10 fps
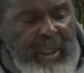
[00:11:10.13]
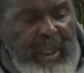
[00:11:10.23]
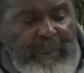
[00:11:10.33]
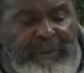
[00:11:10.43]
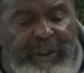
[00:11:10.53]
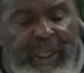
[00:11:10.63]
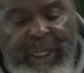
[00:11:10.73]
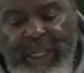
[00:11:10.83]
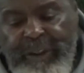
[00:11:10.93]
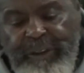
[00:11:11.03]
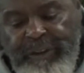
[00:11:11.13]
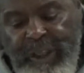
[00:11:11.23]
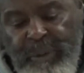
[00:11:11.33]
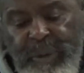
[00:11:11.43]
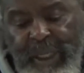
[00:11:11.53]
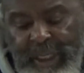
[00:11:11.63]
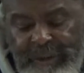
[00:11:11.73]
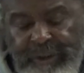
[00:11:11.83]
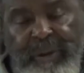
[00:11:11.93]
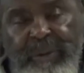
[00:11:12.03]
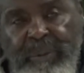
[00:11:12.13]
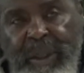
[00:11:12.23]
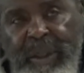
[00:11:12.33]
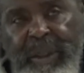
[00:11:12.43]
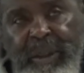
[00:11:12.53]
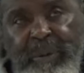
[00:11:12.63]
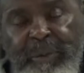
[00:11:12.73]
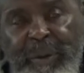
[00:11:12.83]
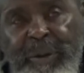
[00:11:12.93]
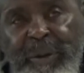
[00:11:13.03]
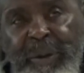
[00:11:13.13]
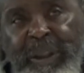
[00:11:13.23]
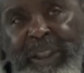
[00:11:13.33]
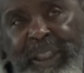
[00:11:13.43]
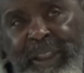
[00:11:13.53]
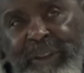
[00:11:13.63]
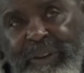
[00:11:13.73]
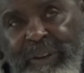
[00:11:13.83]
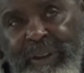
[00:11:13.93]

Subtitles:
I'm saying that to say we got a certain way we've been doing things.